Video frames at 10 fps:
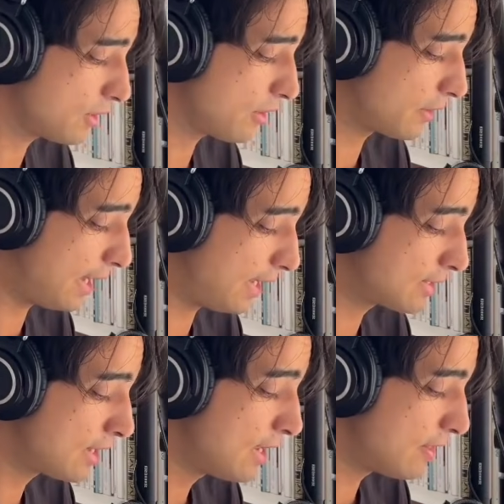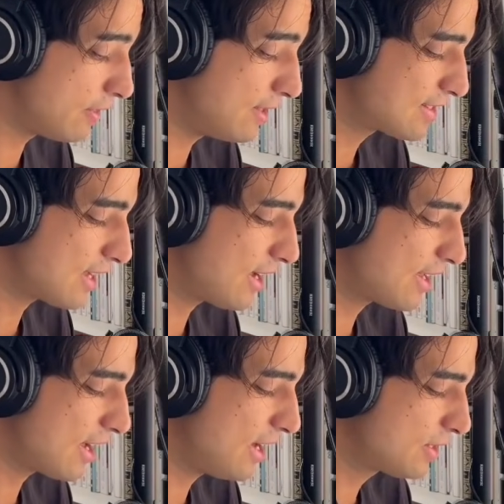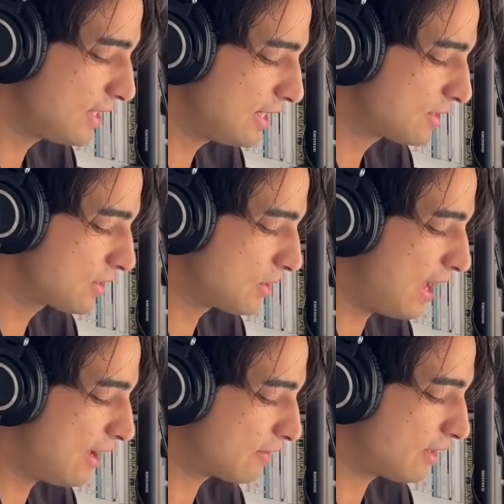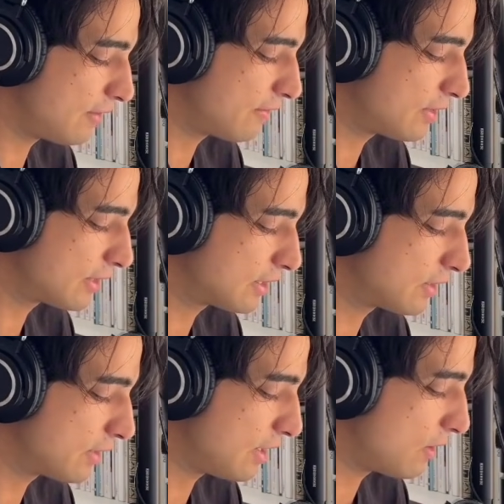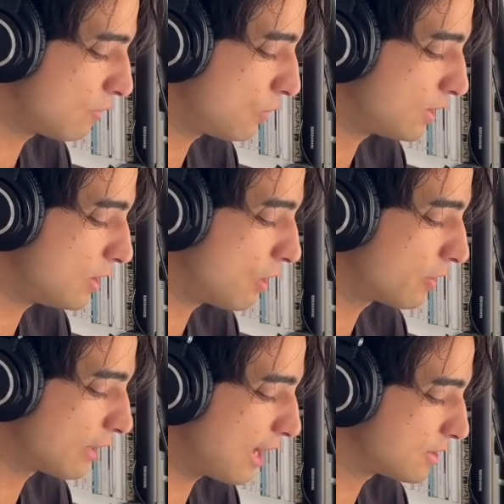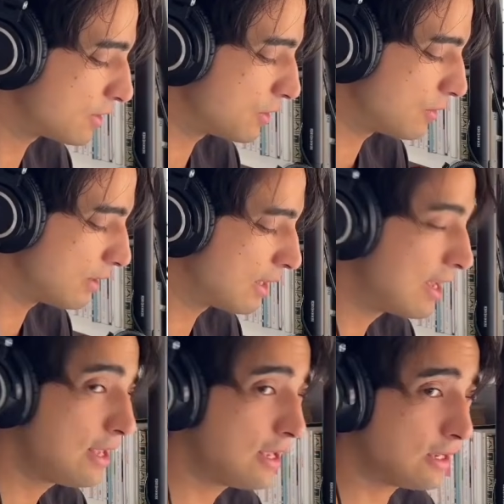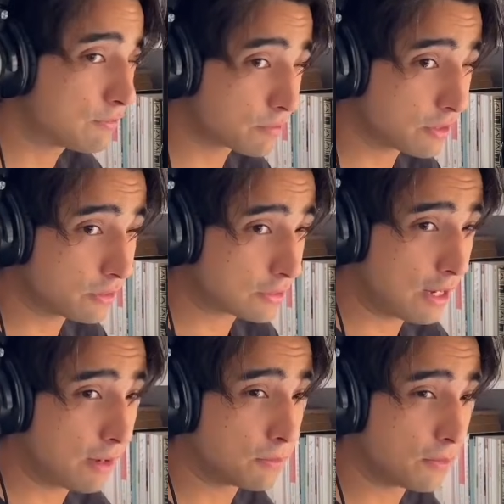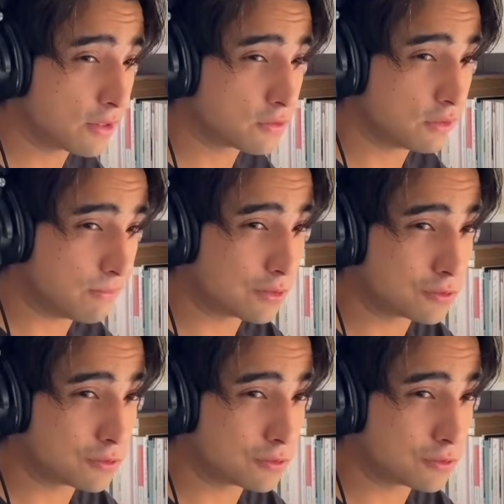other hand, this guy kind of needs to have a very clear idea of what the other guys are doing in real time to actually make sure